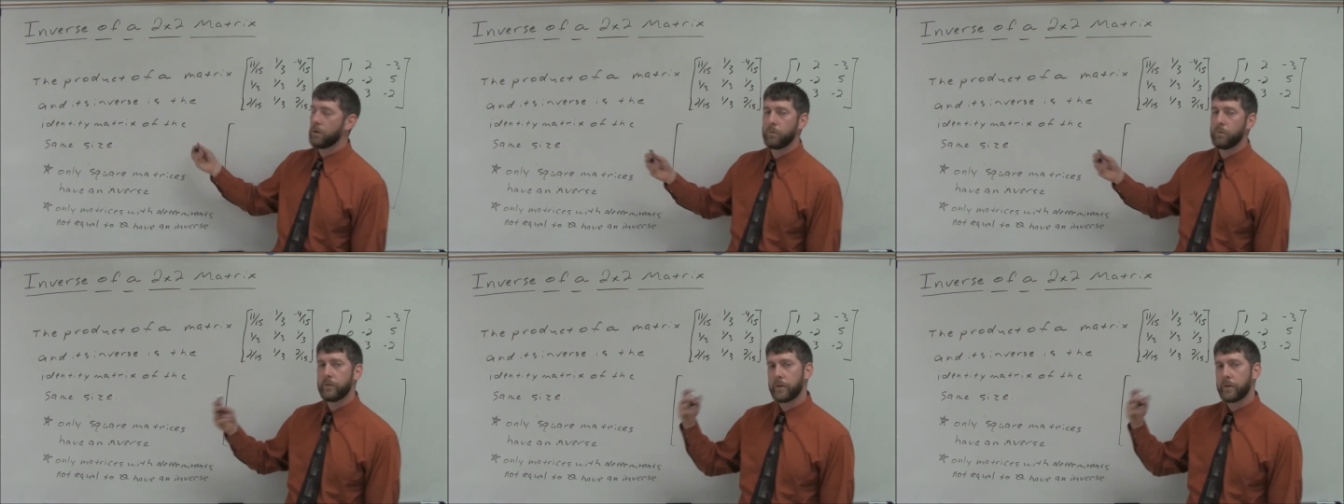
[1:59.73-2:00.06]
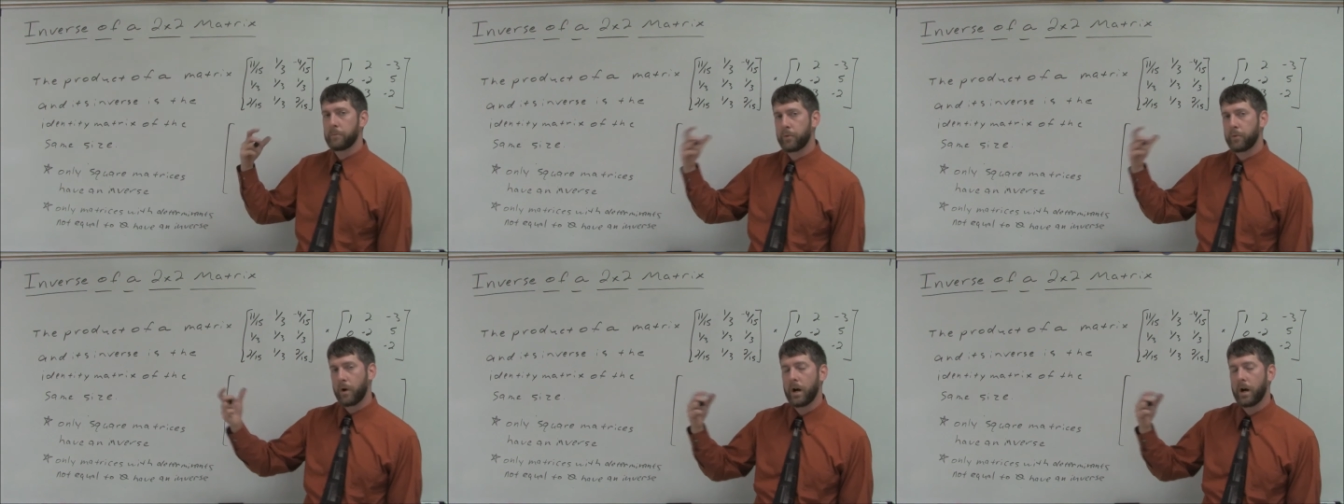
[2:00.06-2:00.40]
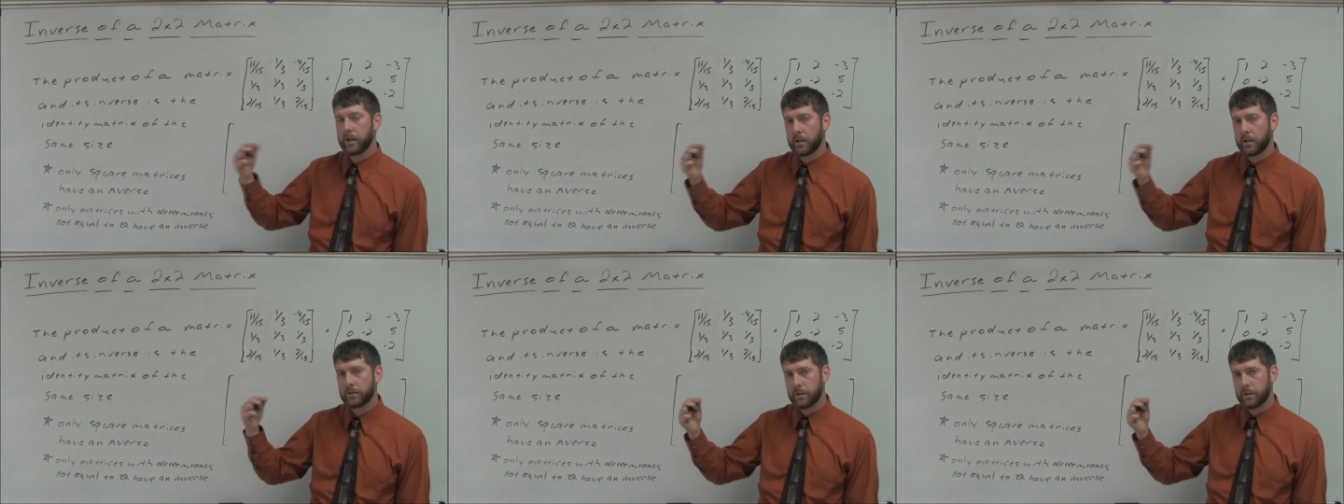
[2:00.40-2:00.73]
When the
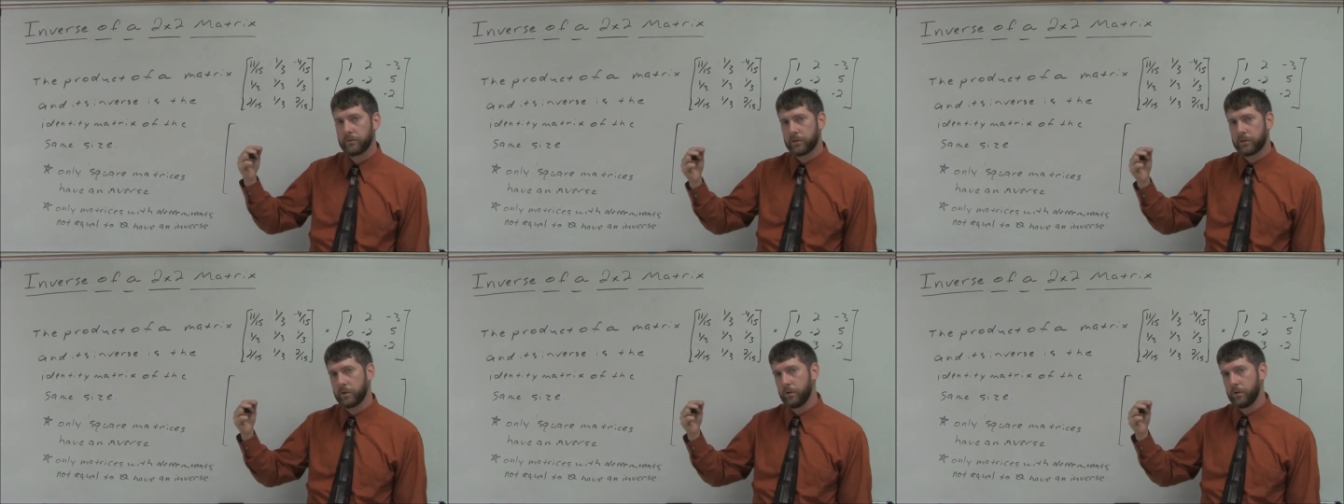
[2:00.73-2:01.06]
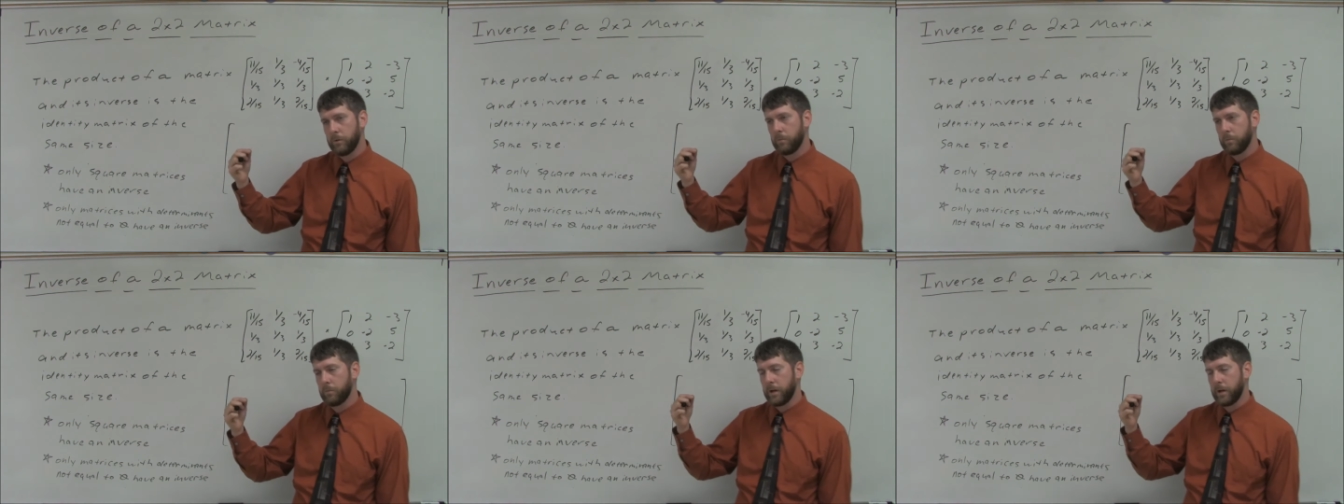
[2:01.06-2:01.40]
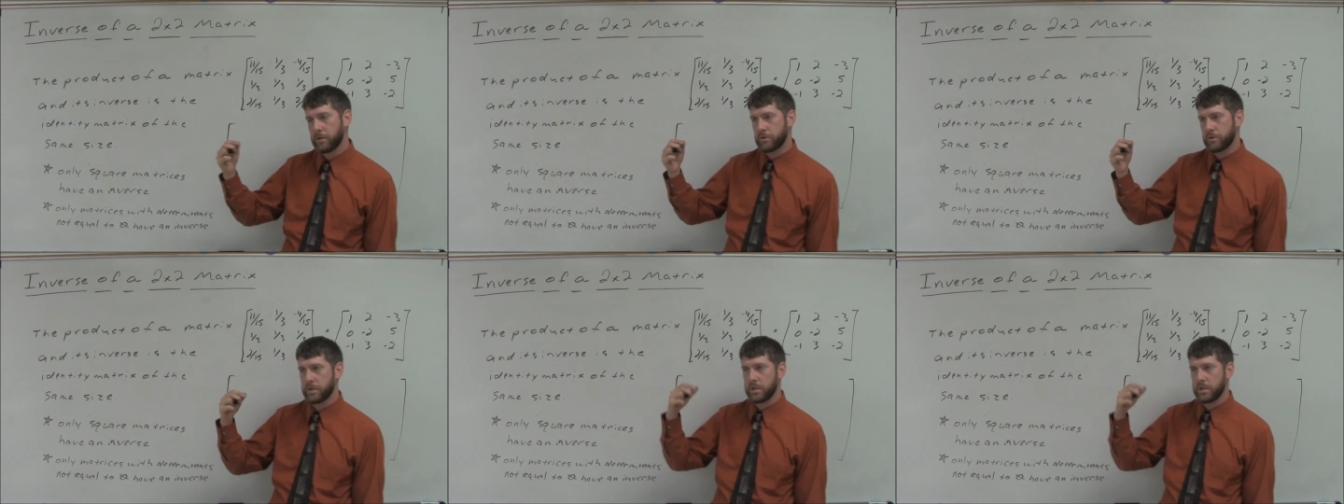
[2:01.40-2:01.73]
product of two
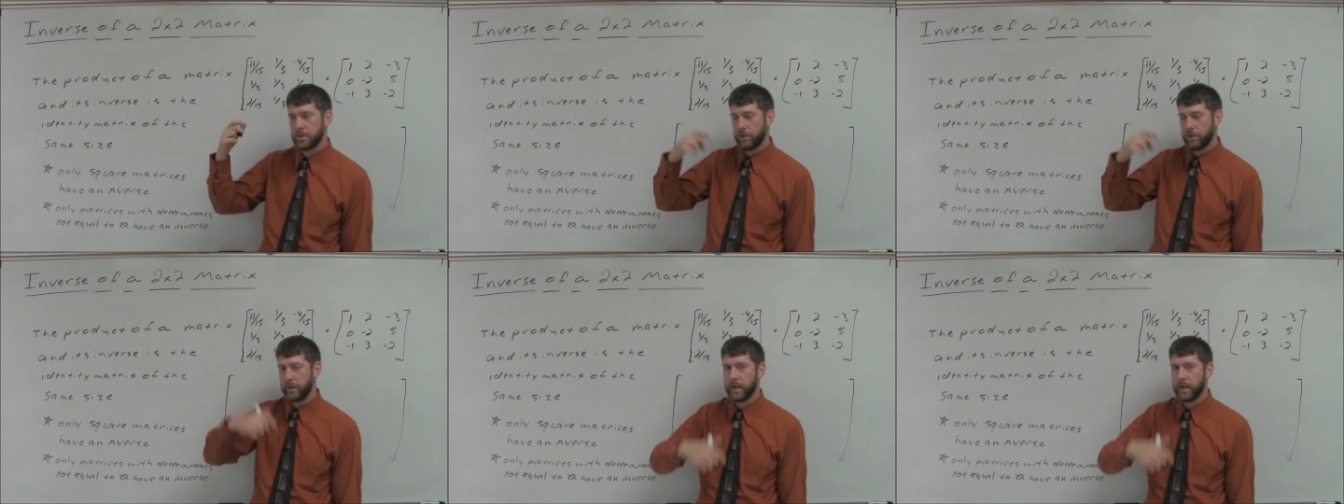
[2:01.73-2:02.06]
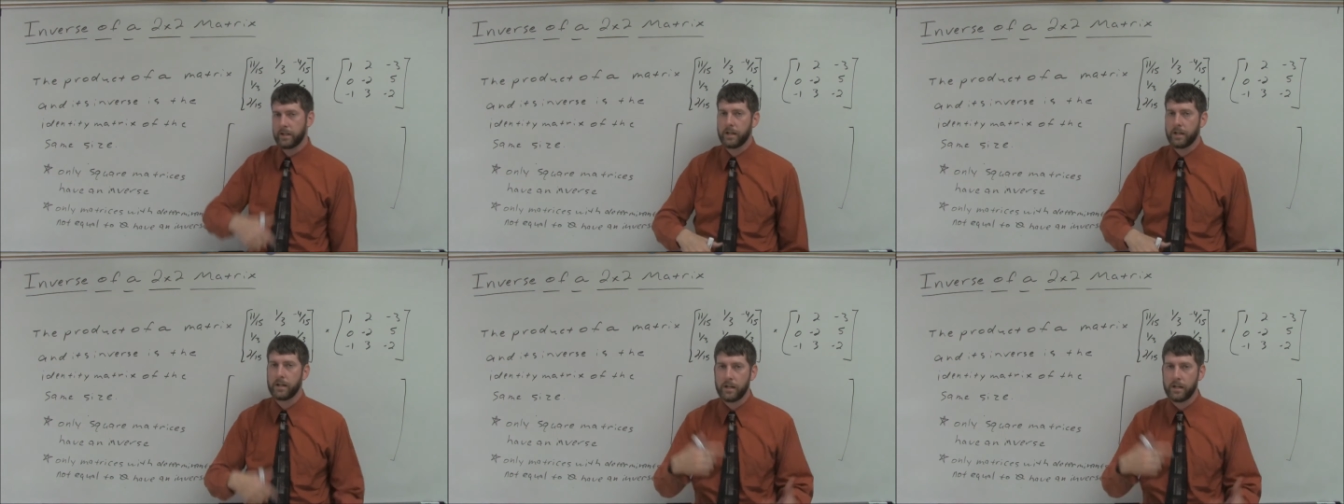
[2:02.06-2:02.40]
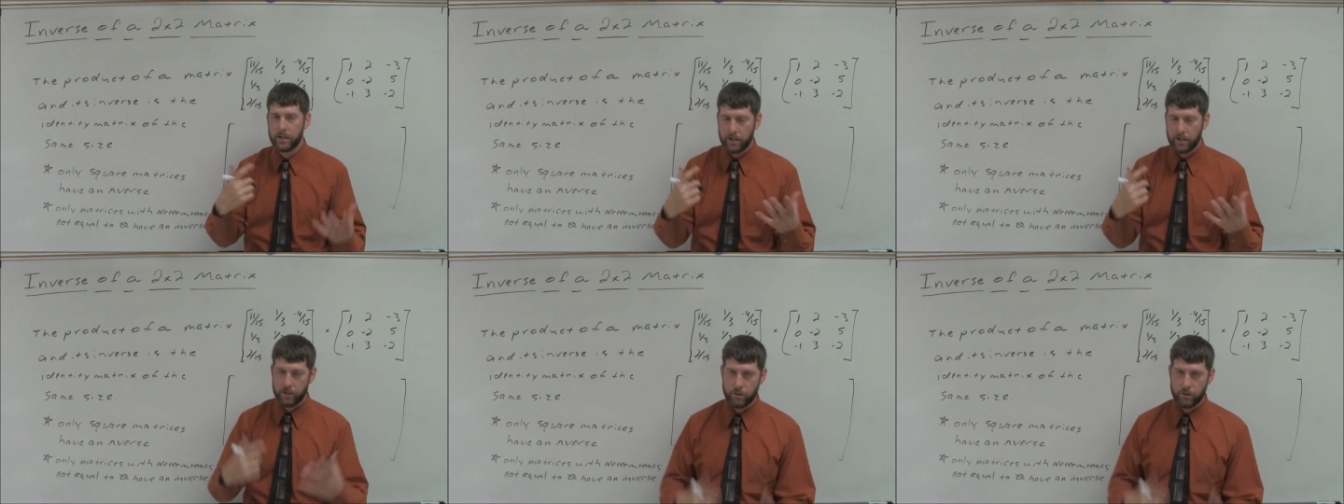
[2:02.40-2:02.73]
matrices are the identity, then